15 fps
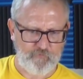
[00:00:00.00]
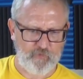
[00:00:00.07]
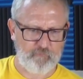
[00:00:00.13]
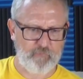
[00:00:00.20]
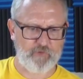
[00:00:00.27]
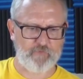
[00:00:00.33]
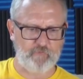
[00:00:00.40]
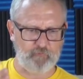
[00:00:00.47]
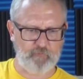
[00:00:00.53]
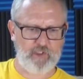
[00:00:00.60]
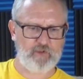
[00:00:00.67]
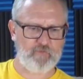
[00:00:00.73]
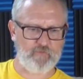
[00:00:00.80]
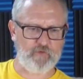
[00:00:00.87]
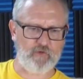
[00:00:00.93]
But the
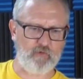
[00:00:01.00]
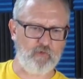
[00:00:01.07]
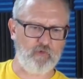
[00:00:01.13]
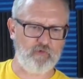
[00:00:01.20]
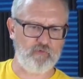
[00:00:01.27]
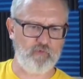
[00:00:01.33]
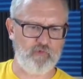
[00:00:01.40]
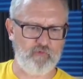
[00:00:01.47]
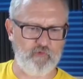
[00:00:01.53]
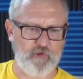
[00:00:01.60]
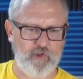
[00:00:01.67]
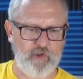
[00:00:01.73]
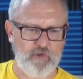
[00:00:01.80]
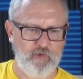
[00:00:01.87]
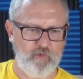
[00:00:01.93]
remainder of the chorus was,
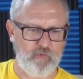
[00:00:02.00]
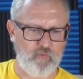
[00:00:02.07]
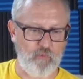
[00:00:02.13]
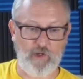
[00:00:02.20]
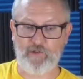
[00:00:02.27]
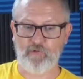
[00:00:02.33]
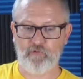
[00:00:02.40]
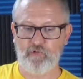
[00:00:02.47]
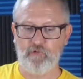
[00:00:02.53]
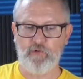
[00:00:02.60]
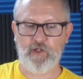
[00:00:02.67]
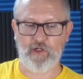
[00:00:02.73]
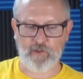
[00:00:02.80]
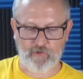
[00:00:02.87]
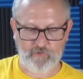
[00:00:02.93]
why don't you
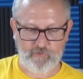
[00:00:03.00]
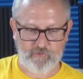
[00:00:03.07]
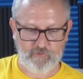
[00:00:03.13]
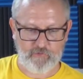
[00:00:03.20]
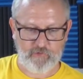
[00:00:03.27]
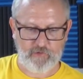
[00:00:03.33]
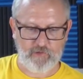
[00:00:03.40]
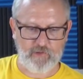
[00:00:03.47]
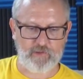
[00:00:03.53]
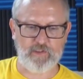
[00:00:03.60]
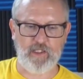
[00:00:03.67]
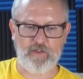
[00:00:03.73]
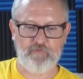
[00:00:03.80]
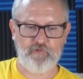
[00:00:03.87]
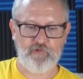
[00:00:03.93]
care?
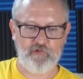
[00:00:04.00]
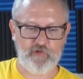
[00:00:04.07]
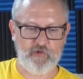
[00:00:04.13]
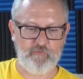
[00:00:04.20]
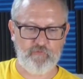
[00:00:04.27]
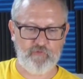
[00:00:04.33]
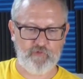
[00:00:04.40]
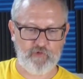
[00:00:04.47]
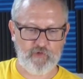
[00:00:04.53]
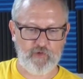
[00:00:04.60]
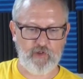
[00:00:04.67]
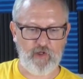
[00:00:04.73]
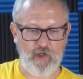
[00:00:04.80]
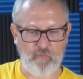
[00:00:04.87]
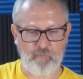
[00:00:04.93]
Life shifts
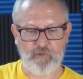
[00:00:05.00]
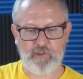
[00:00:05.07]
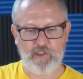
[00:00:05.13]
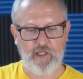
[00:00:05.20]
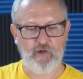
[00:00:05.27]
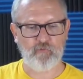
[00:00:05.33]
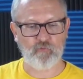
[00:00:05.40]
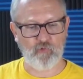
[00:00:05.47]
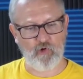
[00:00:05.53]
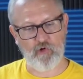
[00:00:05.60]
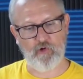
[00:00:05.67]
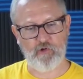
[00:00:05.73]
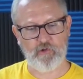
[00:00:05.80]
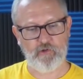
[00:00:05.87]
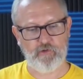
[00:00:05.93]
up and down
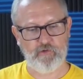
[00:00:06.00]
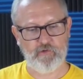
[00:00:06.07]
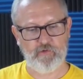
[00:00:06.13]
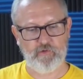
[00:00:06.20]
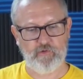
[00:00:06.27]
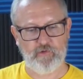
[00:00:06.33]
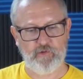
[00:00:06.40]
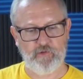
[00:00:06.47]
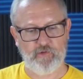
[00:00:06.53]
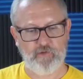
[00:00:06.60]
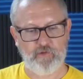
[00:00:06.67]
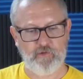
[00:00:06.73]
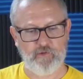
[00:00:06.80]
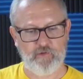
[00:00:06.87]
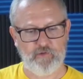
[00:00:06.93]
wrong.
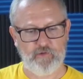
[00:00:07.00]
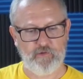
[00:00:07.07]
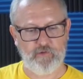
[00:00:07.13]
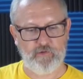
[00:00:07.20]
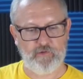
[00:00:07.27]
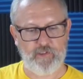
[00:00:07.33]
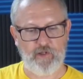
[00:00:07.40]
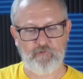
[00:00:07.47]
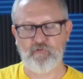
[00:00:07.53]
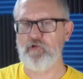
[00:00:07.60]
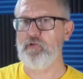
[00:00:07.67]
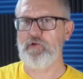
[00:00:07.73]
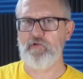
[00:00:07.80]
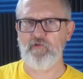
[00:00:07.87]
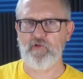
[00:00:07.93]
Now do
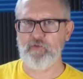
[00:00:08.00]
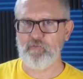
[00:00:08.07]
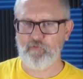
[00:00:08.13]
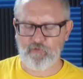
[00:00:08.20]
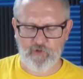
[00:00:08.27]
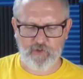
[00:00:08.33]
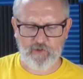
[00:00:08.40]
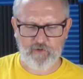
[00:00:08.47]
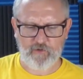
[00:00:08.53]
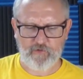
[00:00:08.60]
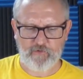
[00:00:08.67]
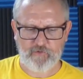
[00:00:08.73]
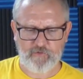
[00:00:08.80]
it seem fair?